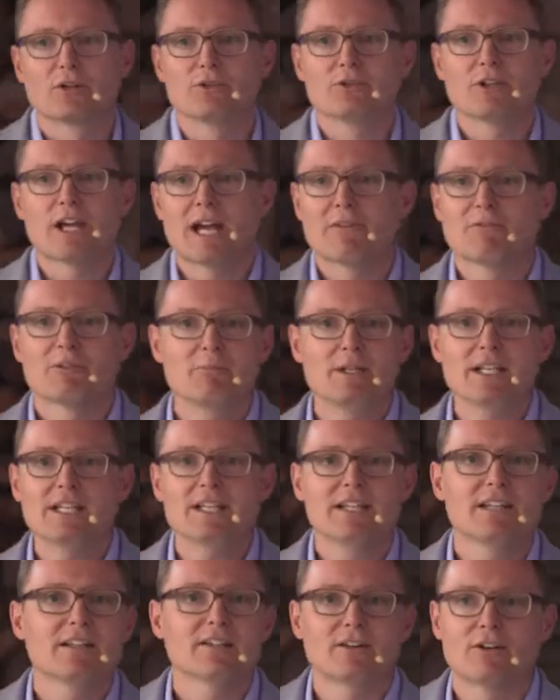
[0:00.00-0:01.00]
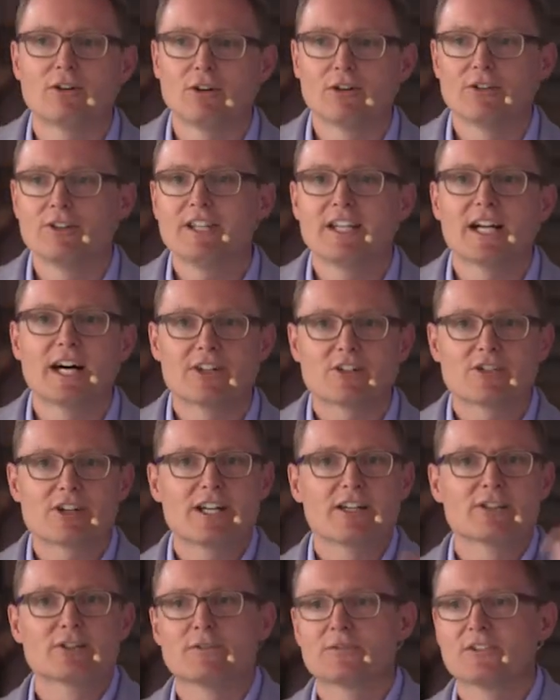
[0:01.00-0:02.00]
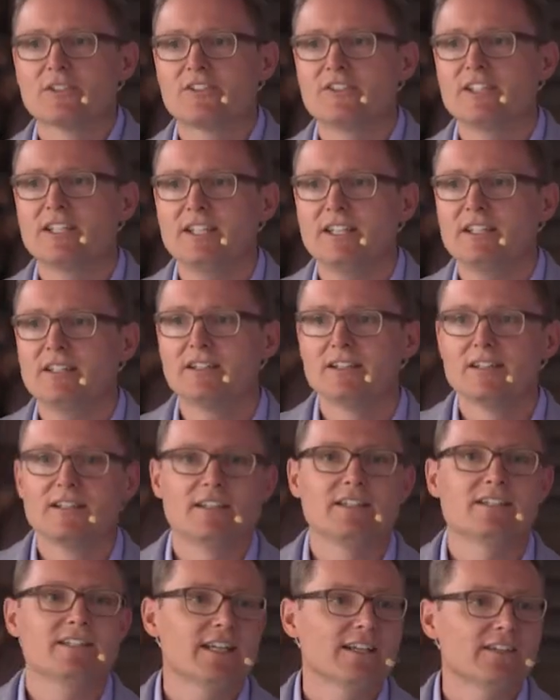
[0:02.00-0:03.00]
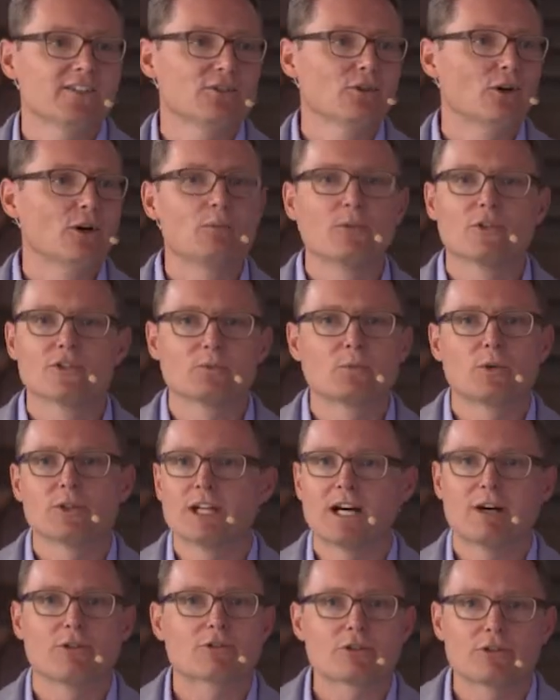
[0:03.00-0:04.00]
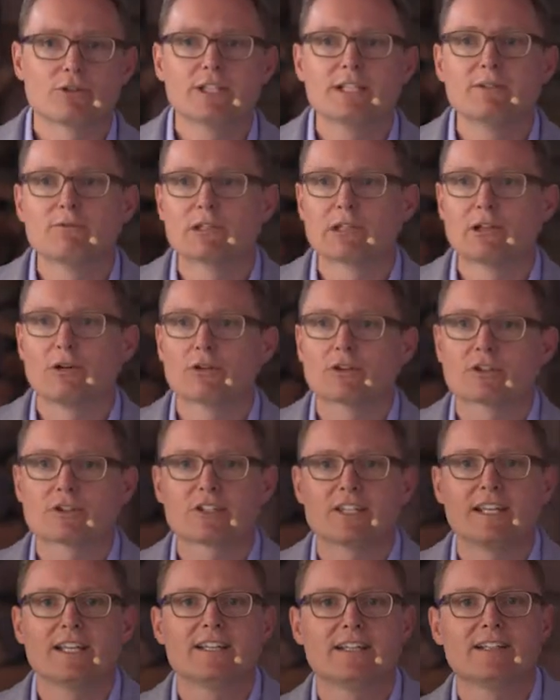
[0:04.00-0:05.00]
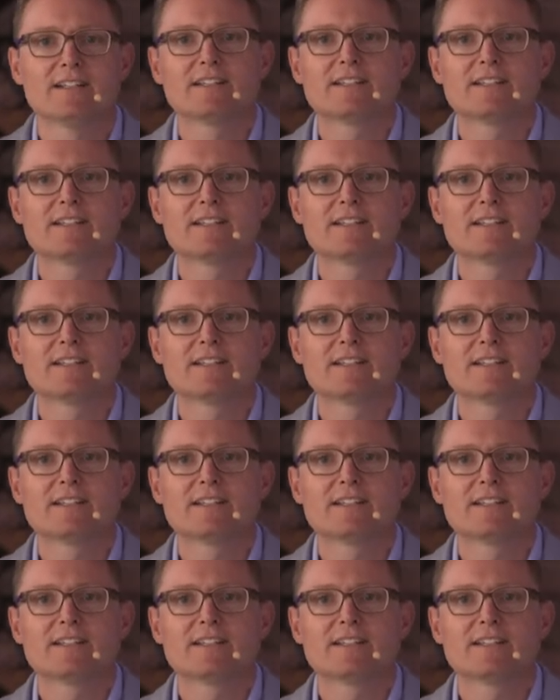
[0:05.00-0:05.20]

you have a meeting on the other end of the city. It takes you almost 1 hour or even longer taking the